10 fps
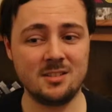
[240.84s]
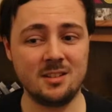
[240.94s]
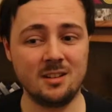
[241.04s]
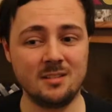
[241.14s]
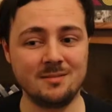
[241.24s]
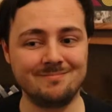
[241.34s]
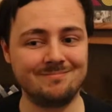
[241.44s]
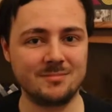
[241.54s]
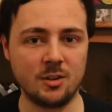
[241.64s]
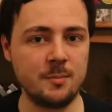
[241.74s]
you know,
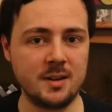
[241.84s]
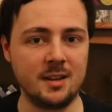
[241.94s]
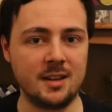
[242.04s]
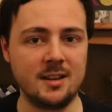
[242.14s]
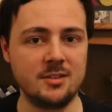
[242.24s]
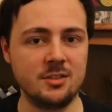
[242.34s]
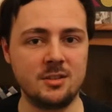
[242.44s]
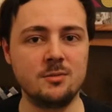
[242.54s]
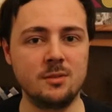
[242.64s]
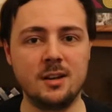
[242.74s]
on many occasions.
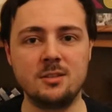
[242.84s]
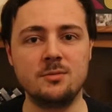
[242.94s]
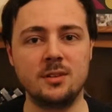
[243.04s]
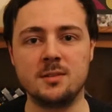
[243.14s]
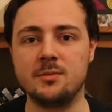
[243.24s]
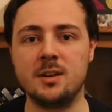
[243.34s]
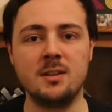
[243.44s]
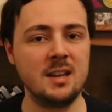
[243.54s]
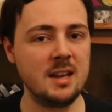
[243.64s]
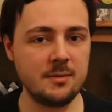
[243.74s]
I do think it's very
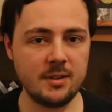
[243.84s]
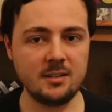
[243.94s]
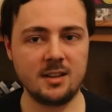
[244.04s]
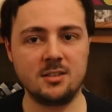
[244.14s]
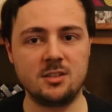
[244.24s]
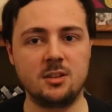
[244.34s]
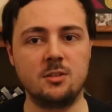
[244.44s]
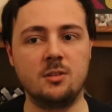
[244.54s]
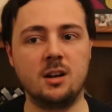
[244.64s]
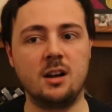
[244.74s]

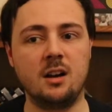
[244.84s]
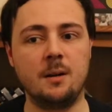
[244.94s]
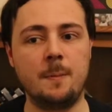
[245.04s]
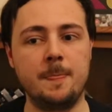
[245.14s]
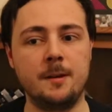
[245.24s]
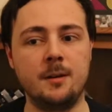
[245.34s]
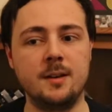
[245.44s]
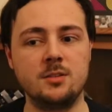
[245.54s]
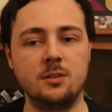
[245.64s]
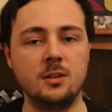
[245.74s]
fantastical. You know,
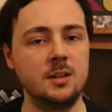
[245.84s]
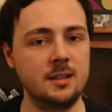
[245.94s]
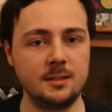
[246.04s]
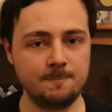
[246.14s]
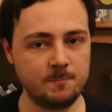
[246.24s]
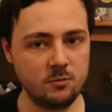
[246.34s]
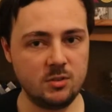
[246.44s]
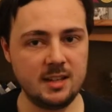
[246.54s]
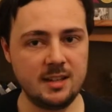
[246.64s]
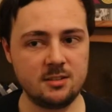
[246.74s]
it's not
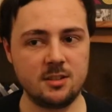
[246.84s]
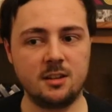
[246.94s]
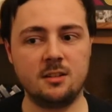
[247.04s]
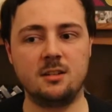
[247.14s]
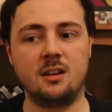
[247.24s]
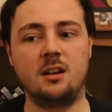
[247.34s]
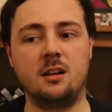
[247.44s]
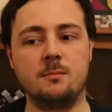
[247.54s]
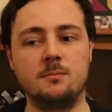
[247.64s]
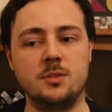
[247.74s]
realistic.
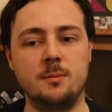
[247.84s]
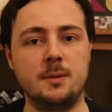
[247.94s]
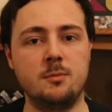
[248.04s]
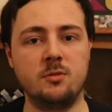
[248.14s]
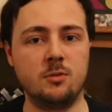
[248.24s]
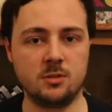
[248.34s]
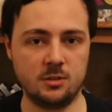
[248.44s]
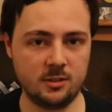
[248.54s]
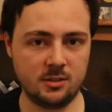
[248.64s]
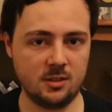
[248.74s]
Some people, of course, have
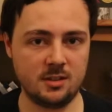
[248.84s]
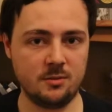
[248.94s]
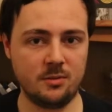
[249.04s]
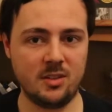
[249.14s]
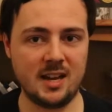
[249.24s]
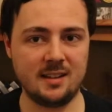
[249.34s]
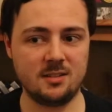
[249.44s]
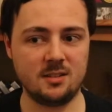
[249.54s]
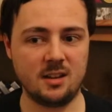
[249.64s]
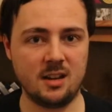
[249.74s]
criticised it for
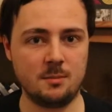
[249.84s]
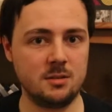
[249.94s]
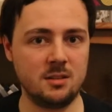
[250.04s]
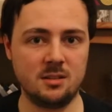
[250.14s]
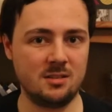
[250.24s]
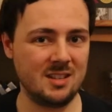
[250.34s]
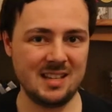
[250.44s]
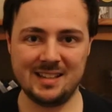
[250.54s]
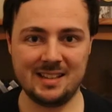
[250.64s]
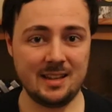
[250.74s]
that. But this is
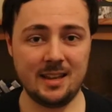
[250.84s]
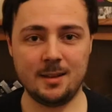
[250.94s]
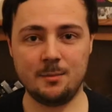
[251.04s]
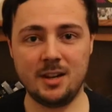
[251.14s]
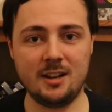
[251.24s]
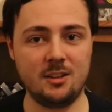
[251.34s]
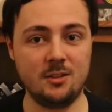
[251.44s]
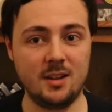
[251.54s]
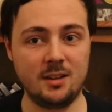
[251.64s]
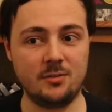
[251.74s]
a completely
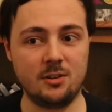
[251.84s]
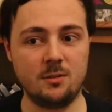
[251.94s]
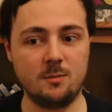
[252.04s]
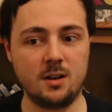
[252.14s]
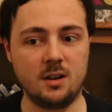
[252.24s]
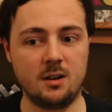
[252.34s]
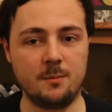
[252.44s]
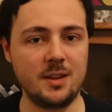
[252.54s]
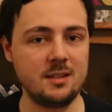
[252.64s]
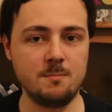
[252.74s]
unique film
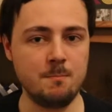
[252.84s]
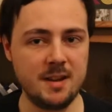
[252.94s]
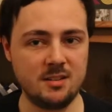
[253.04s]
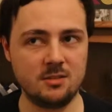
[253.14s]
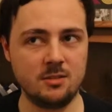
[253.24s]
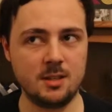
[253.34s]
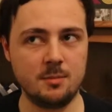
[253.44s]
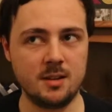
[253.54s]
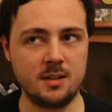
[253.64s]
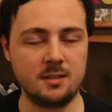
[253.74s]
that isn't meant to really
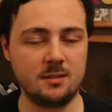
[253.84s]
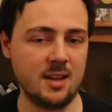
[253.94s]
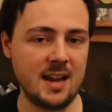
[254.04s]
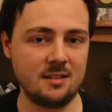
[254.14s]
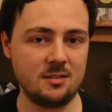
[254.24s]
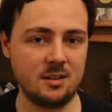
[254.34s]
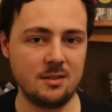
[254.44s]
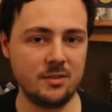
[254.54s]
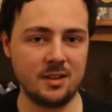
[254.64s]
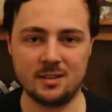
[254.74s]
be that. I
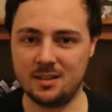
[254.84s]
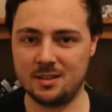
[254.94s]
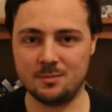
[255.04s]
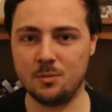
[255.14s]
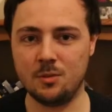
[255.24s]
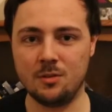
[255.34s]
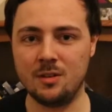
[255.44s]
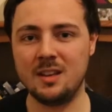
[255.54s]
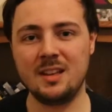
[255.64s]
think it's more